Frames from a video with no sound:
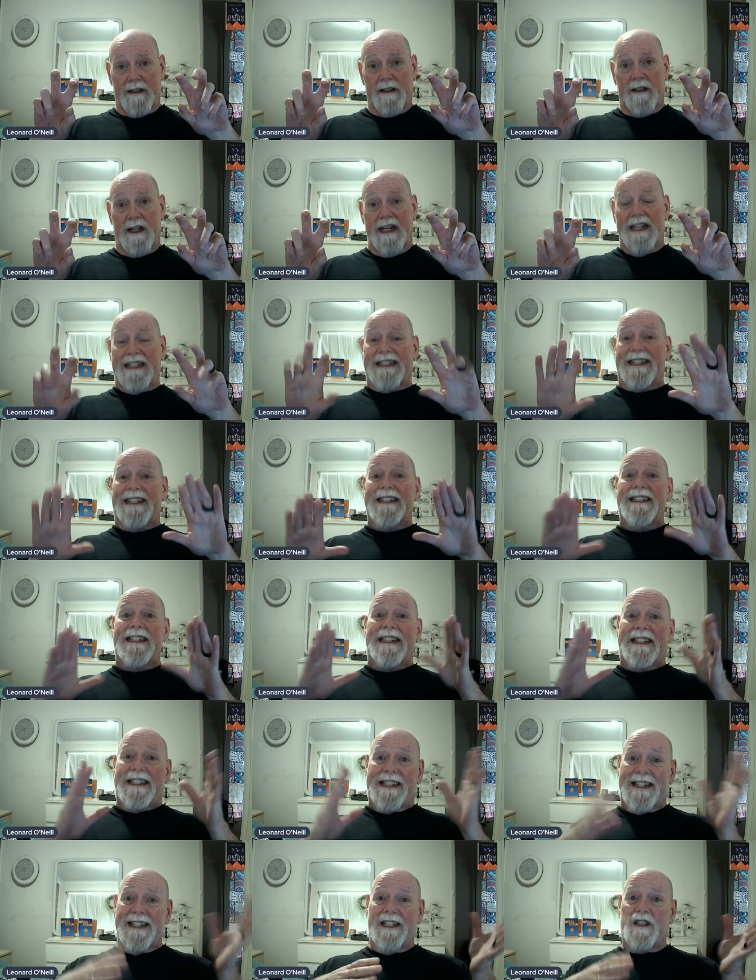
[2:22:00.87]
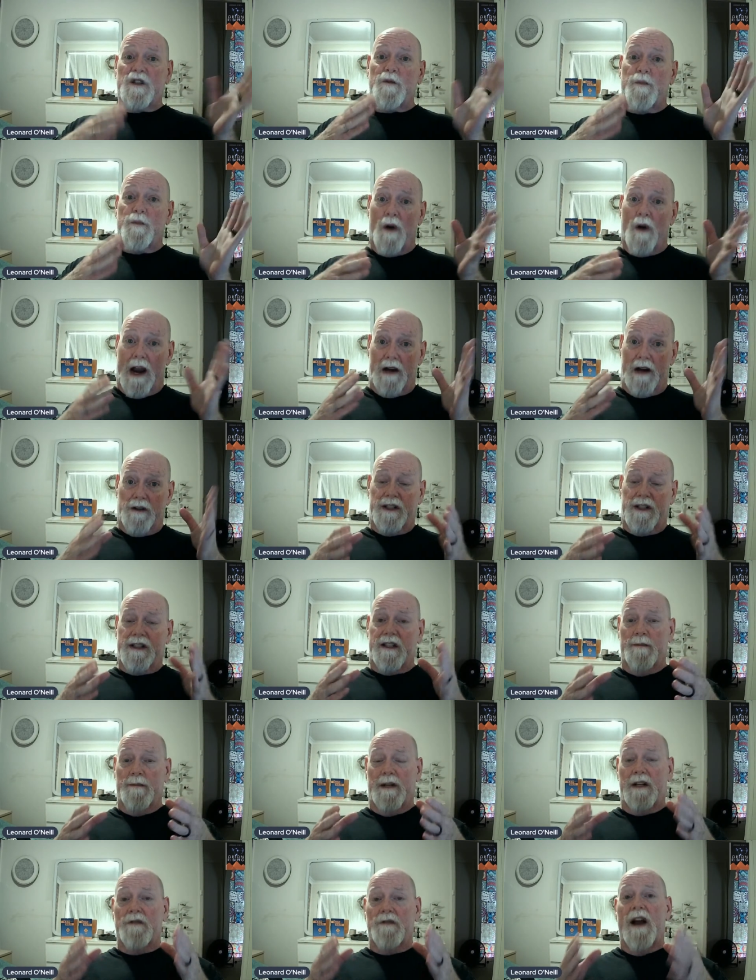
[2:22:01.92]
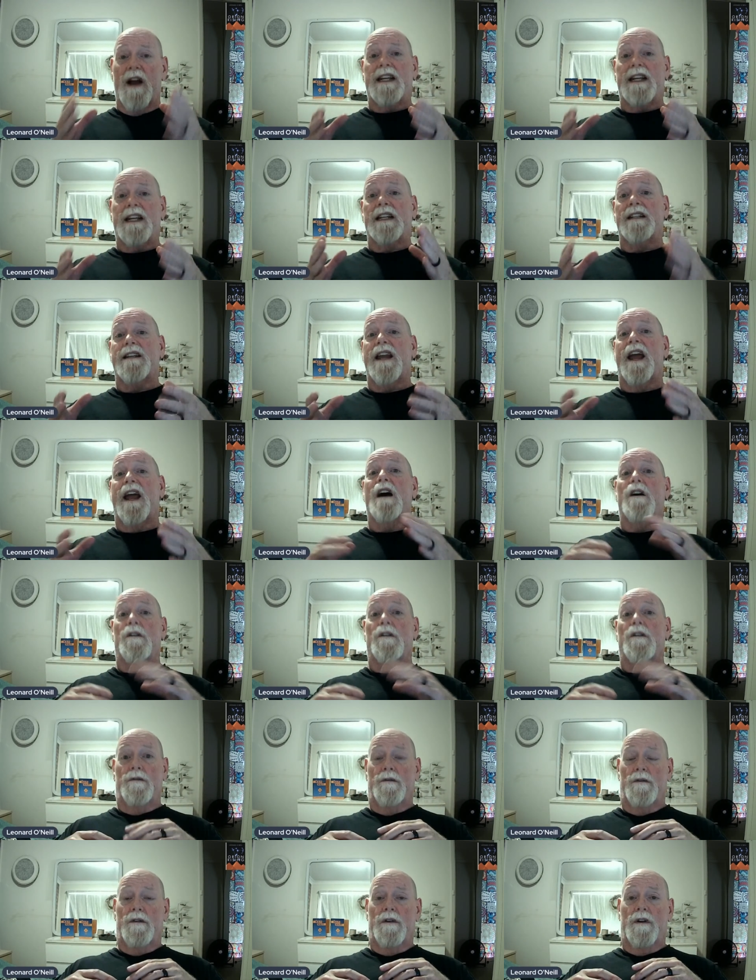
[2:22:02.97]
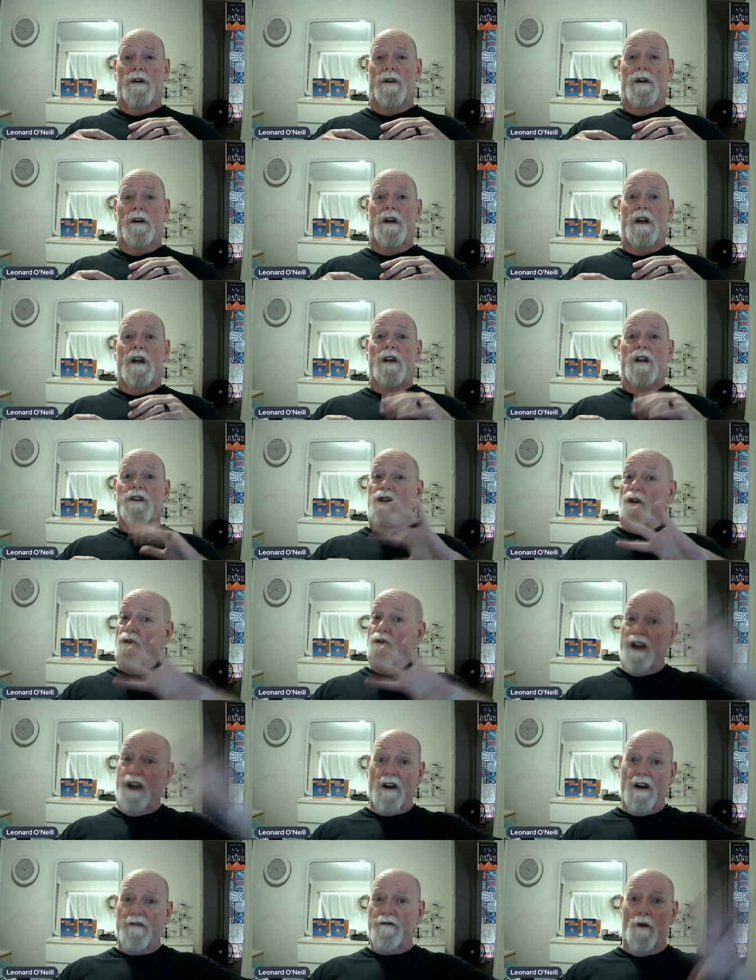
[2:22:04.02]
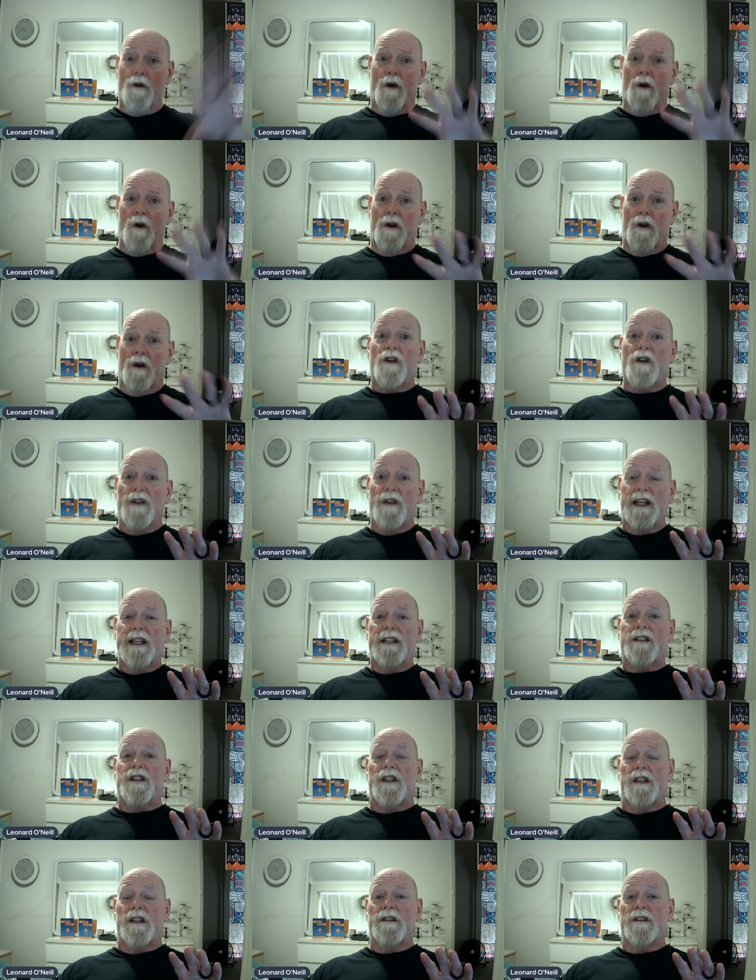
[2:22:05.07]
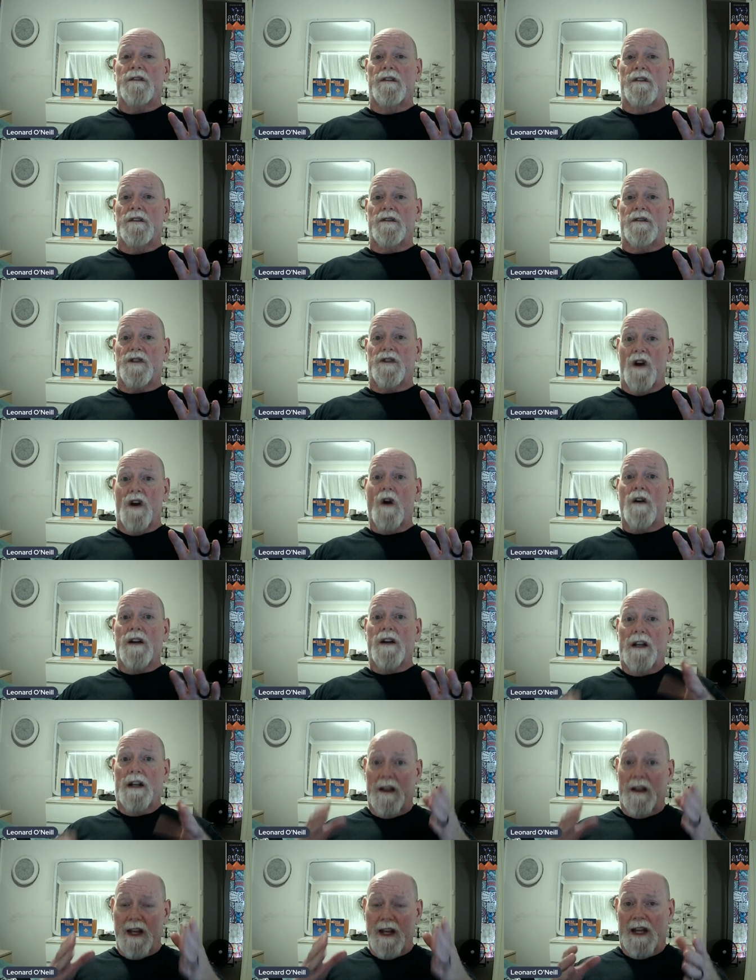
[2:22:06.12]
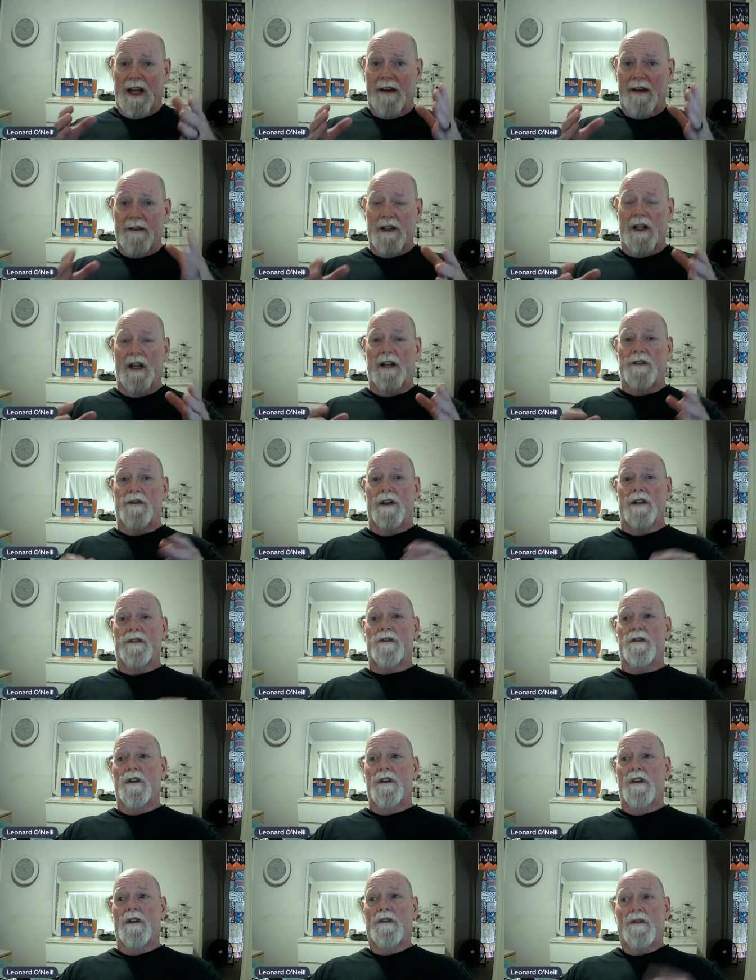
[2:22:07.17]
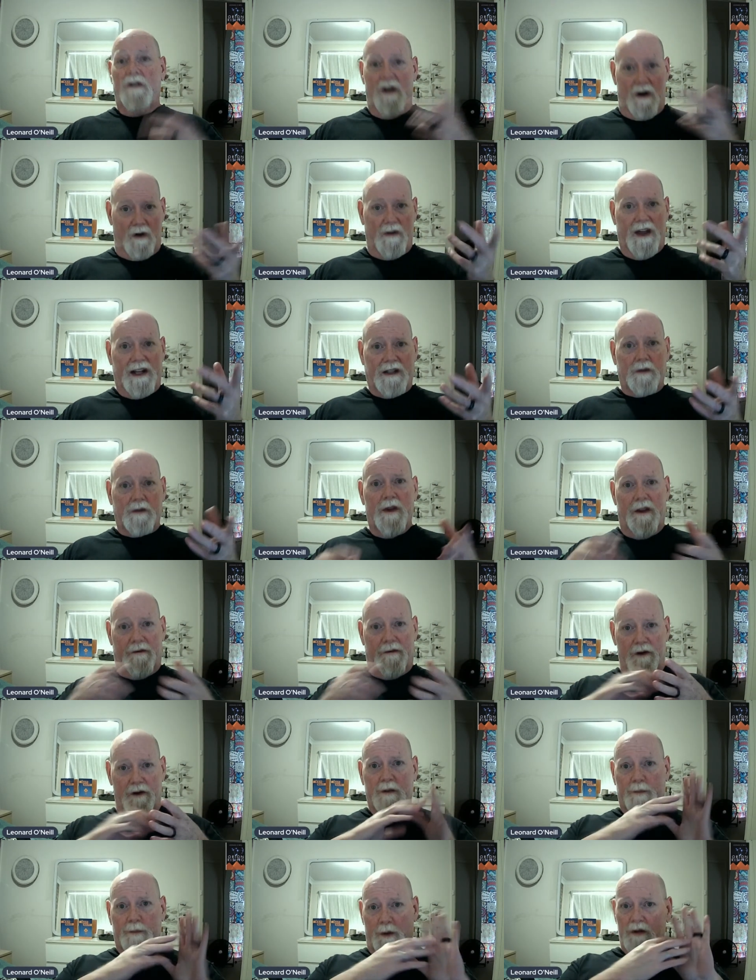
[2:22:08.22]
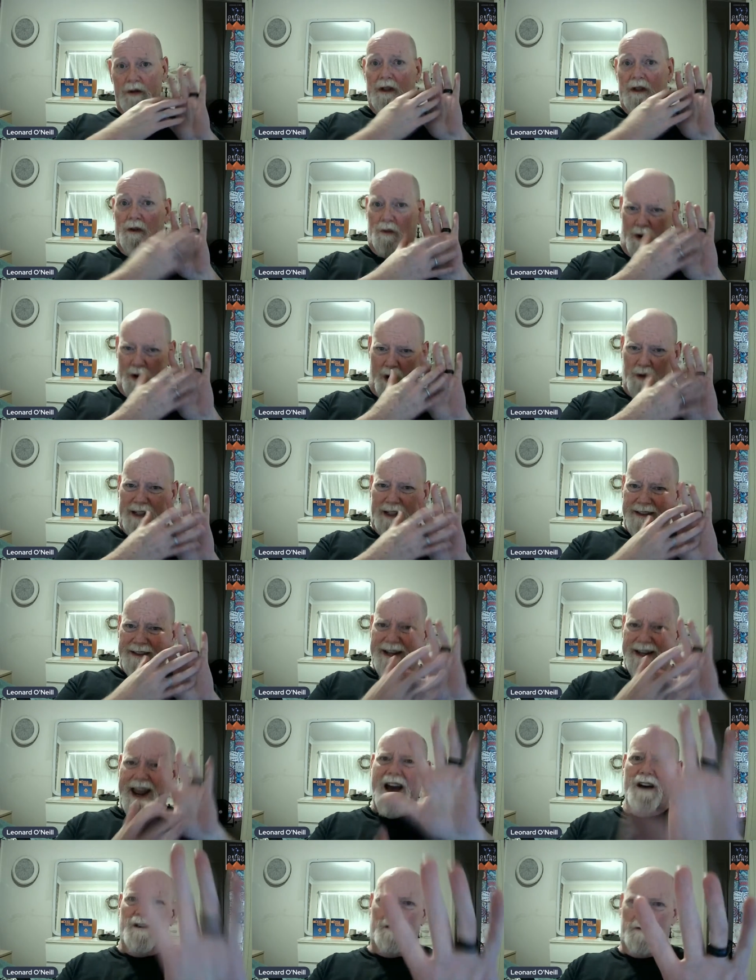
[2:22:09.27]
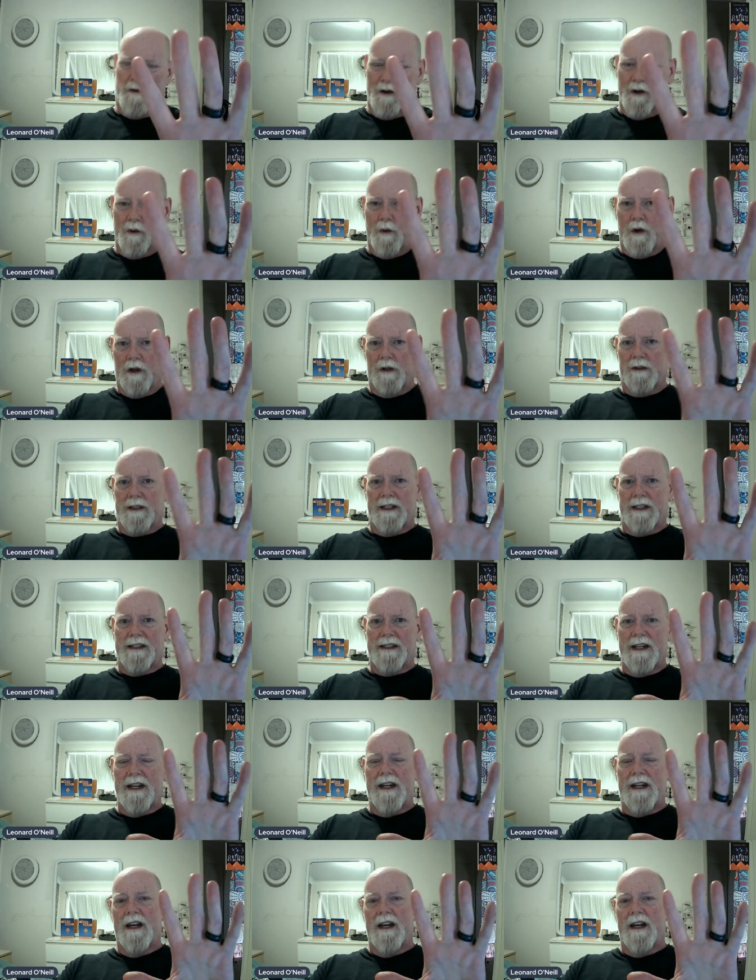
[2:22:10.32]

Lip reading: it didn't exist prior to somebody writing it down. So therefore, their religion started in the 1100s. No, that's when the first person wrote it down for the world to see.